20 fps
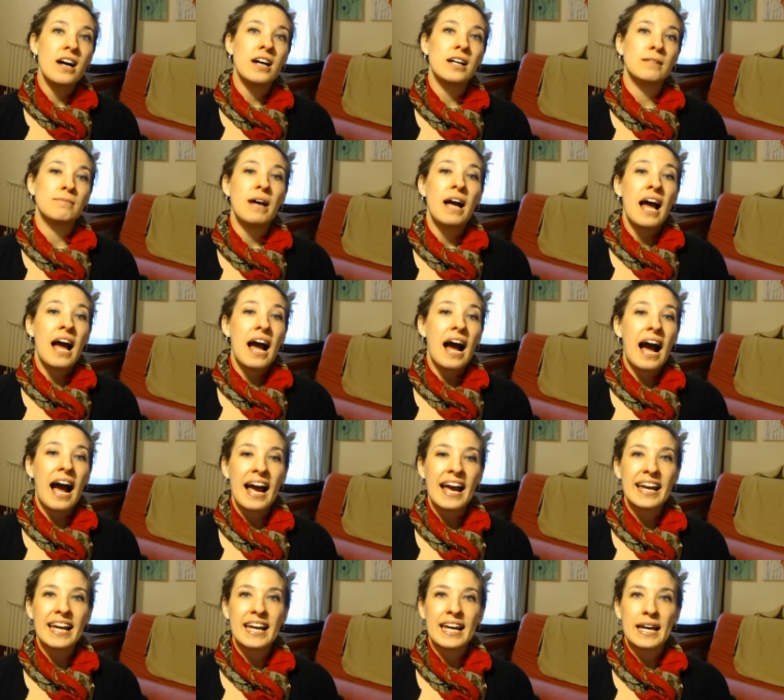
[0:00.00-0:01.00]
Um,
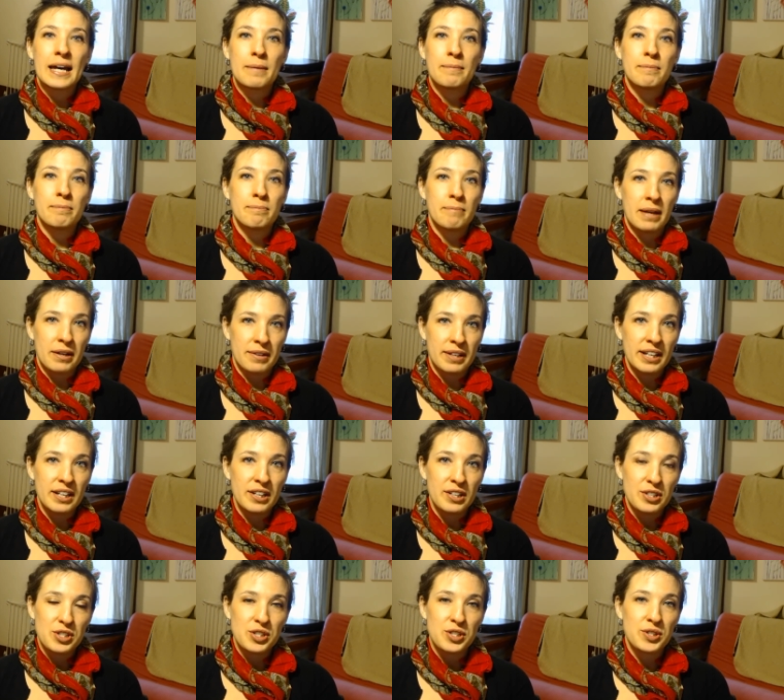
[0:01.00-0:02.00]
I am
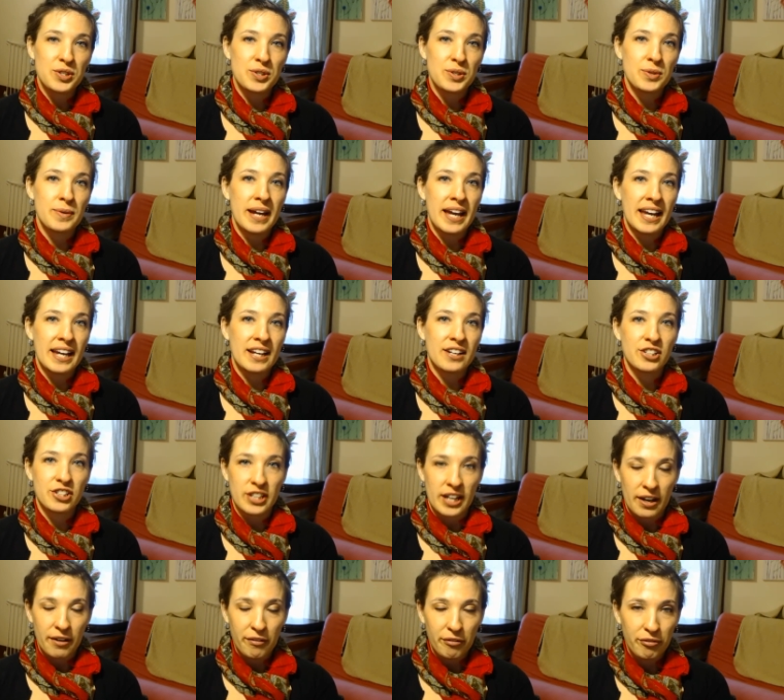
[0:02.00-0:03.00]
married to a
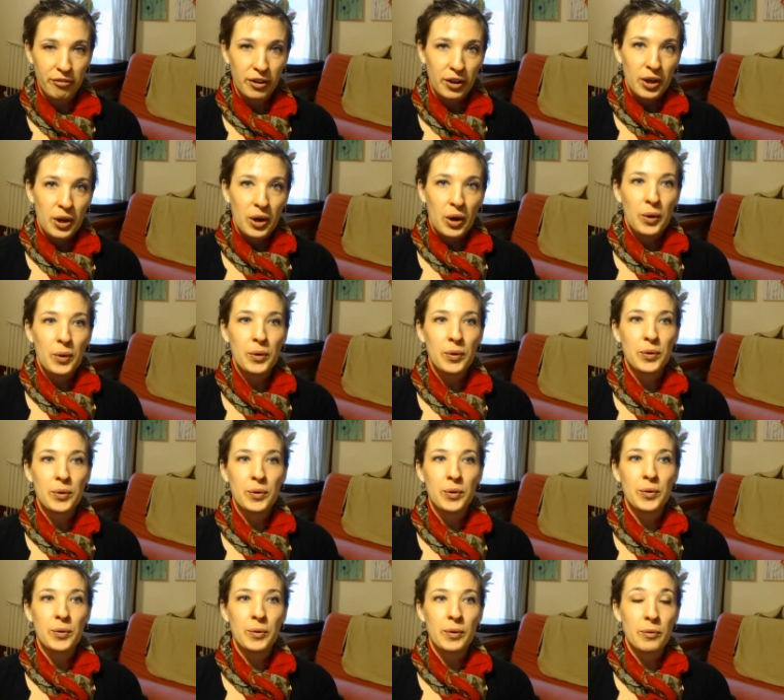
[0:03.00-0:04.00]
chef
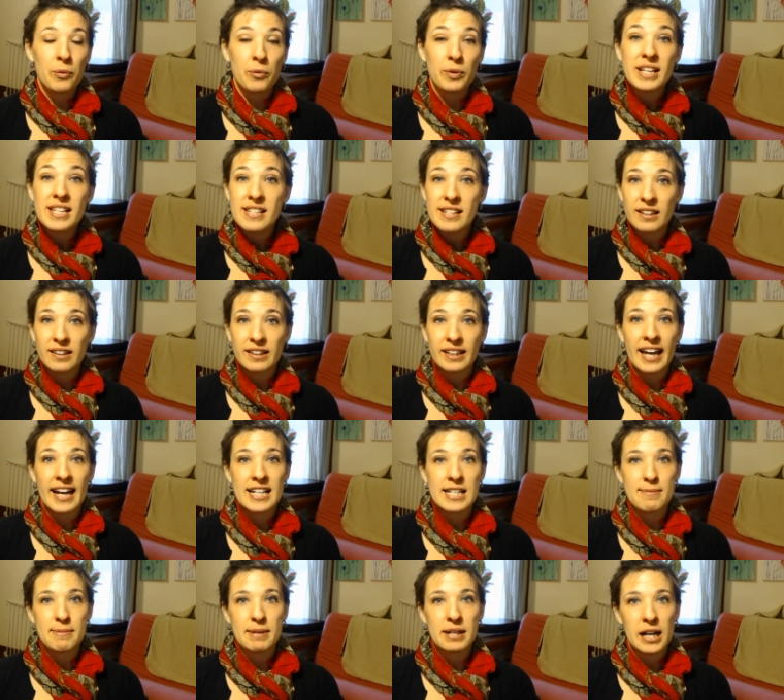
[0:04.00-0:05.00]
who recently
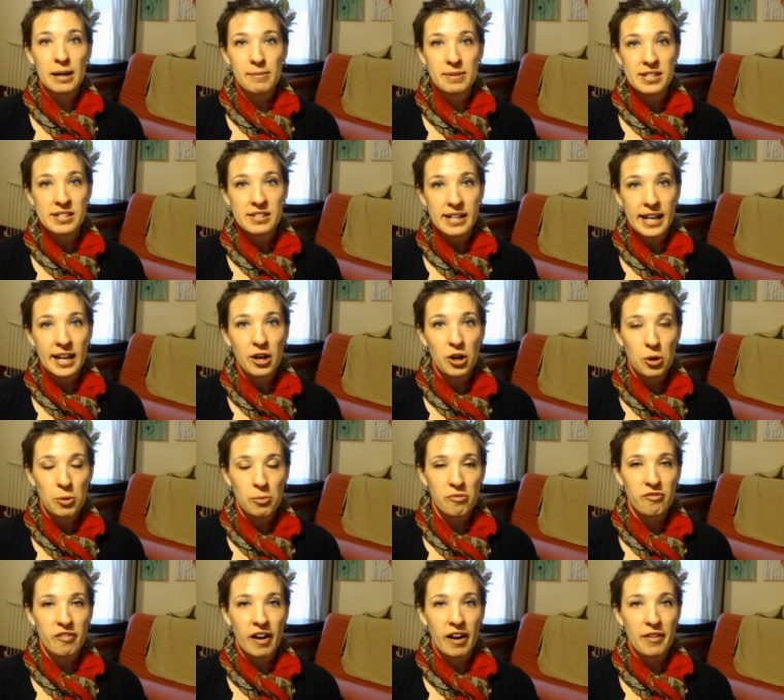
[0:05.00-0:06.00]
has become a
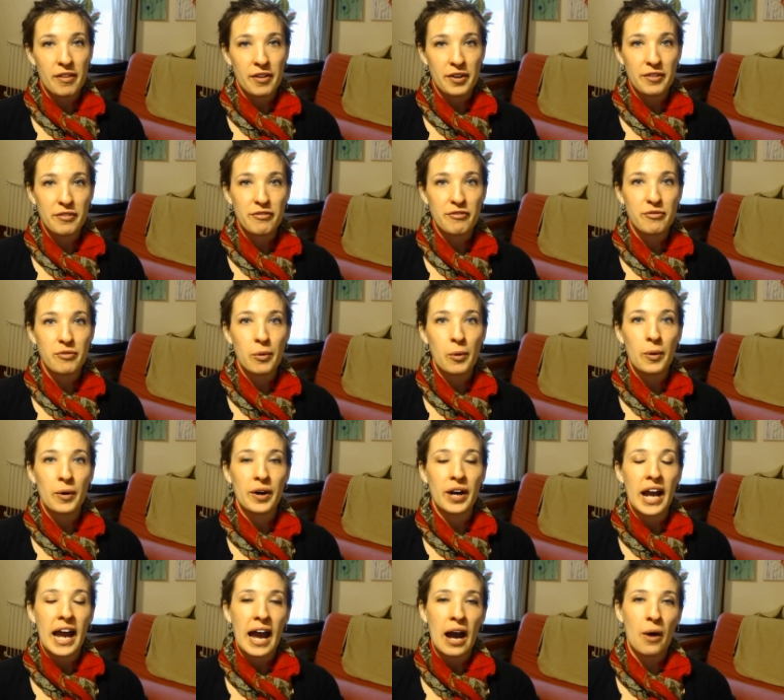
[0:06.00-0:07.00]
stay-at-home father
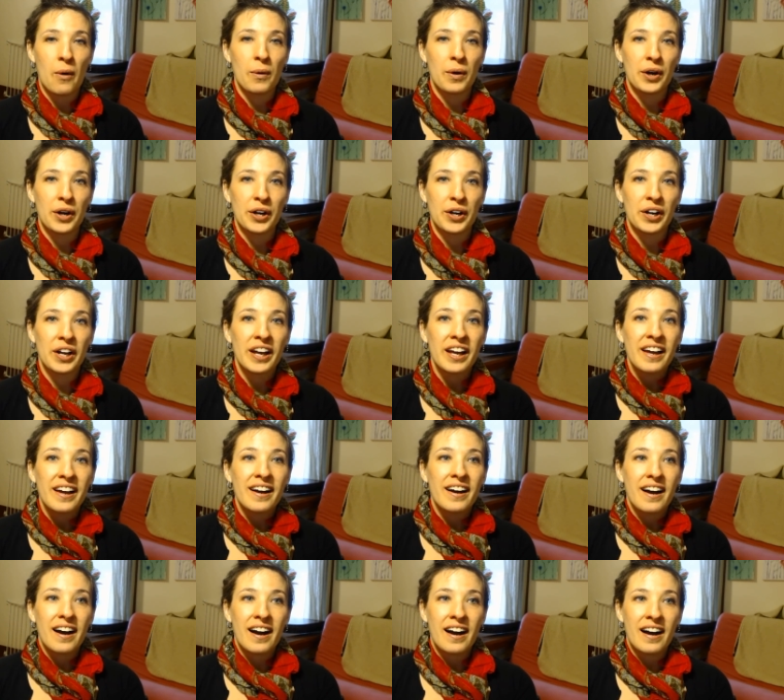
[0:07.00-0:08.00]
for our
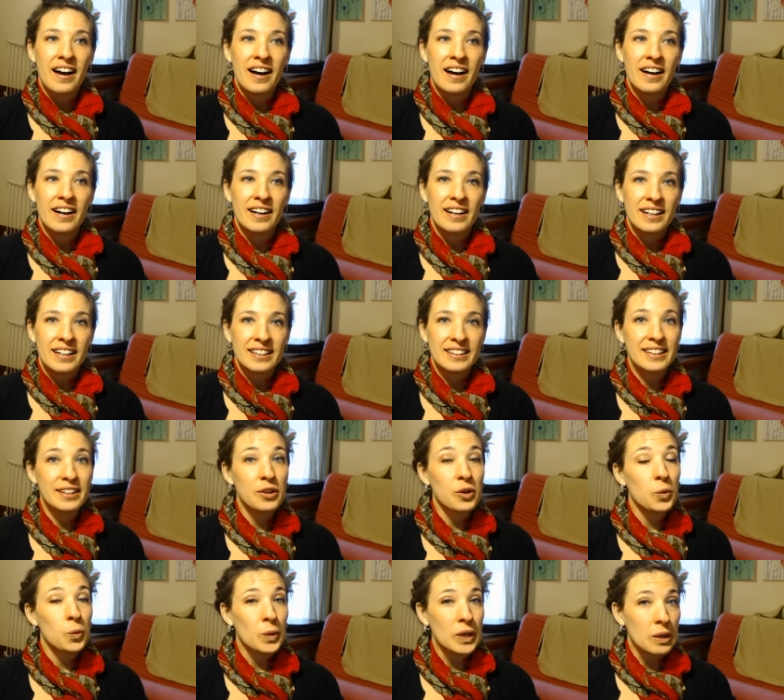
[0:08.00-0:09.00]
uh,
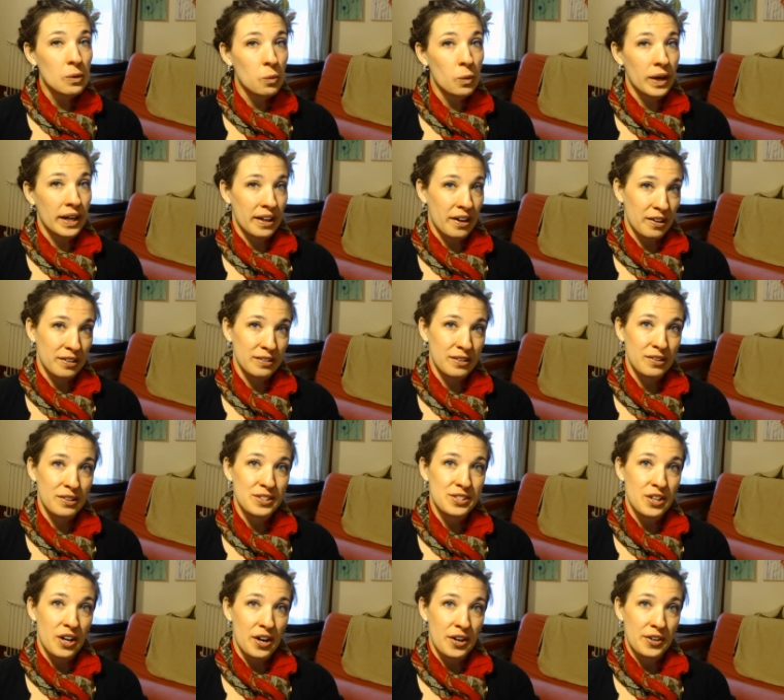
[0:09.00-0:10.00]
little wee one, our
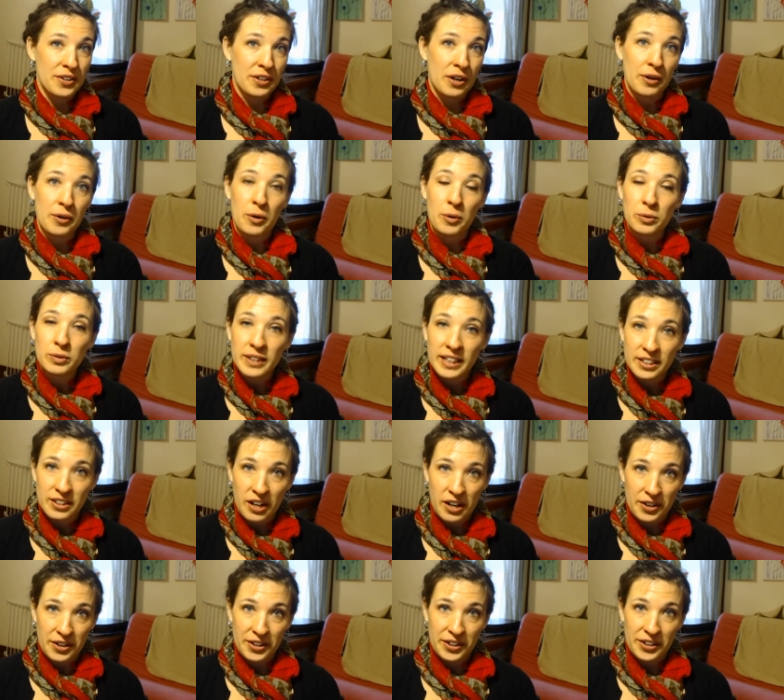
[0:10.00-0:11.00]
little daughter, our only
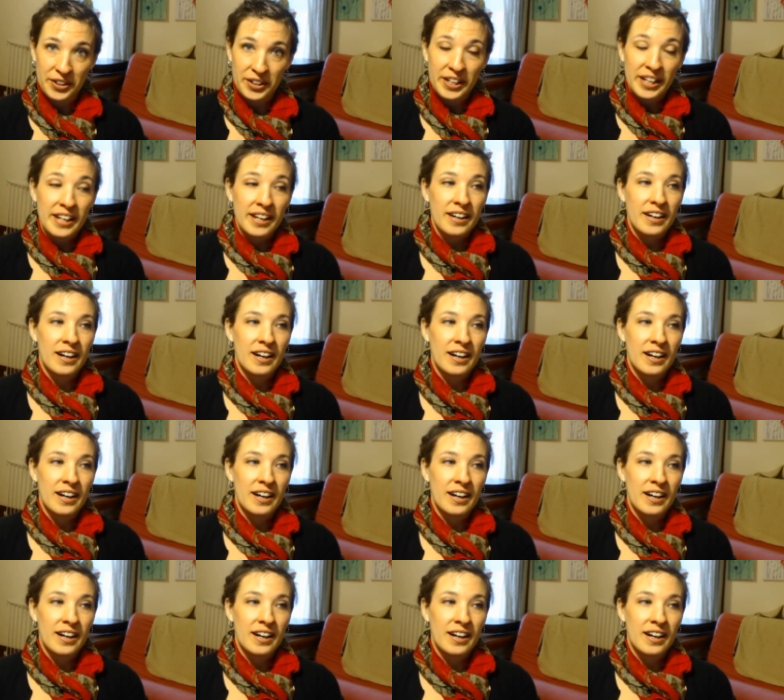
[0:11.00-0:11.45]
daughter.